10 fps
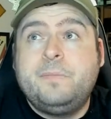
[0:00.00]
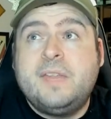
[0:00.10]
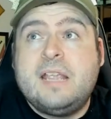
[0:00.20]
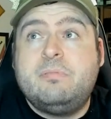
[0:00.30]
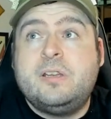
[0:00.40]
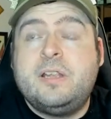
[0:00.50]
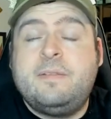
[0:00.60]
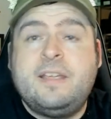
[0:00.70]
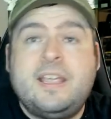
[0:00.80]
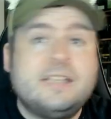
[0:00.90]
even if
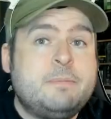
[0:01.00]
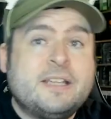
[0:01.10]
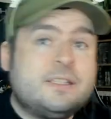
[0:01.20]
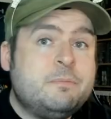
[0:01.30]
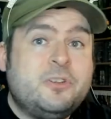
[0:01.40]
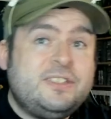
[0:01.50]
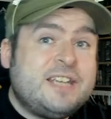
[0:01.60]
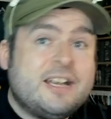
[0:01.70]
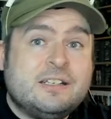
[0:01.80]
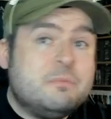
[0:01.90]
it is Master
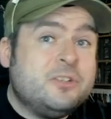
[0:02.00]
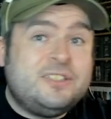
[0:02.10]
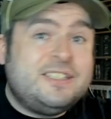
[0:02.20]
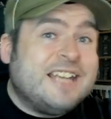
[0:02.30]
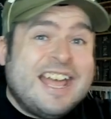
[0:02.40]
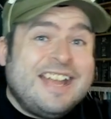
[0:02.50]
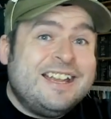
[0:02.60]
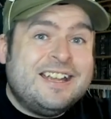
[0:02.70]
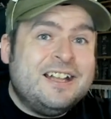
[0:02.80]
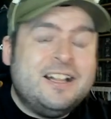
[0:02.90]
Monday on a Monday.